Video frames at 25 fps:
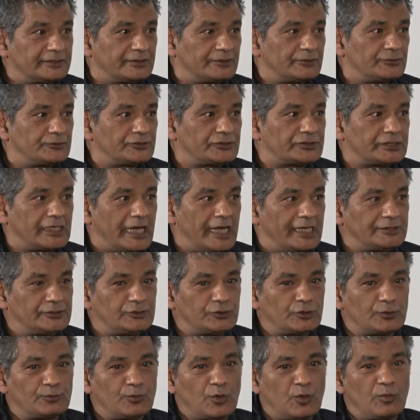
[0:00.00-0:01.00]
you know, snatch
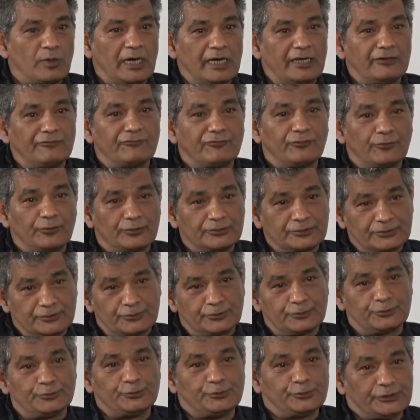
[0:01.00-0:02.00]
your mobile phone
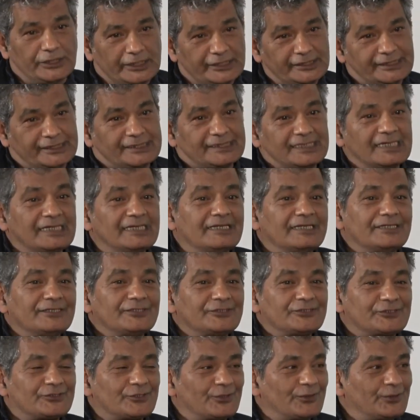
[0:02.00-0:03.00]
to do this.
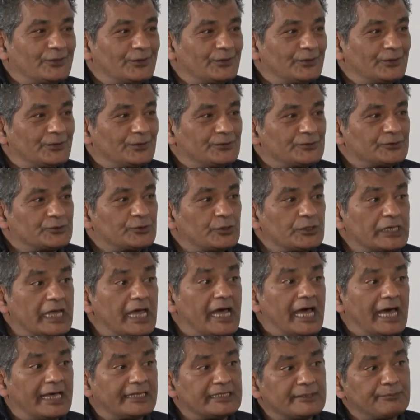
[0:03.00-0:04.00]
So
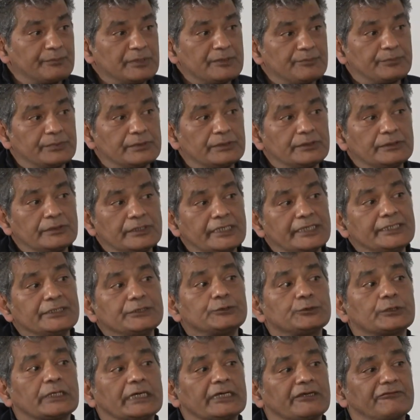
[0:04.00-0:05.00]
yeah, I think people learn
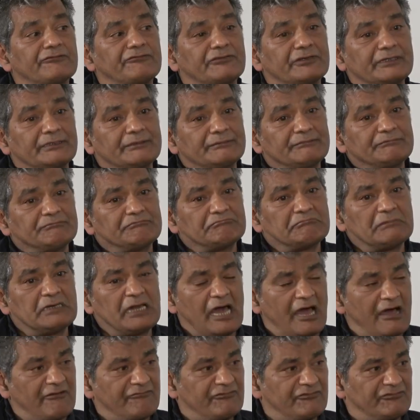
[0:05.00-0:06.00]
to kind of
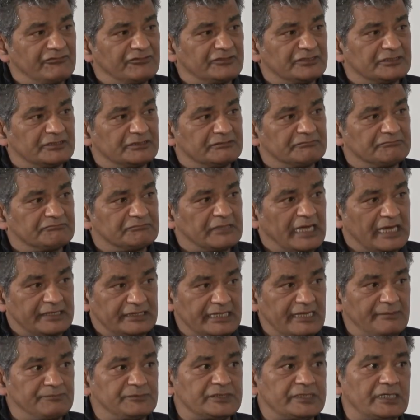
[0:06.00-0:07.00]
laugh at
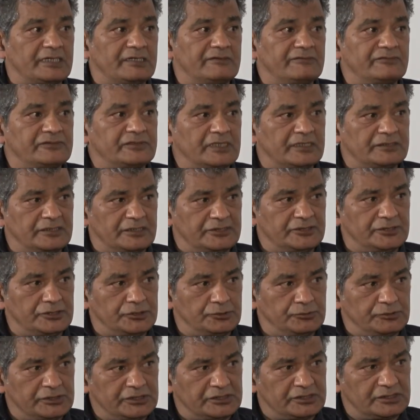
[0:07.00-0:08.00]
themselves, at their
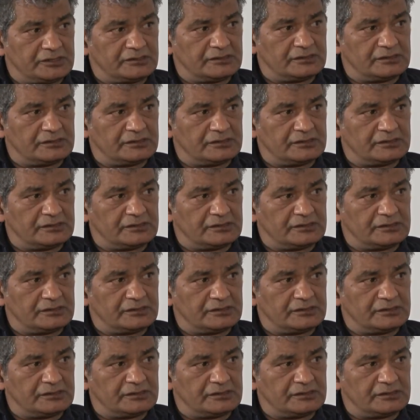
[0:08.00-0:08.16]
situation.